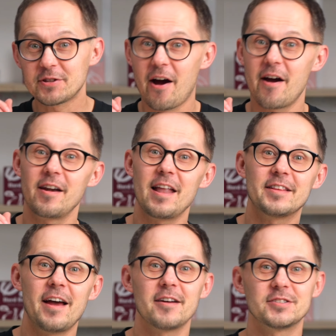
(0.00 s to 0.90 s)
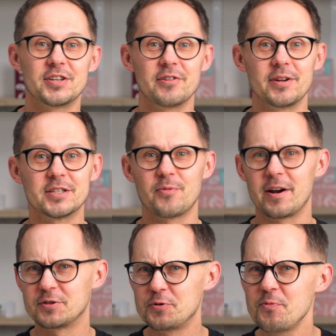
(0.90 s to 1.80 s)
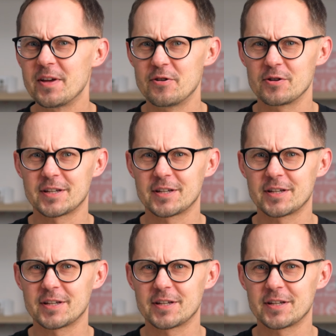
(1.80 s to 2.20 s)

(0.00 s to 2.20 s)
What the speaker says: our latte art series where 2 videos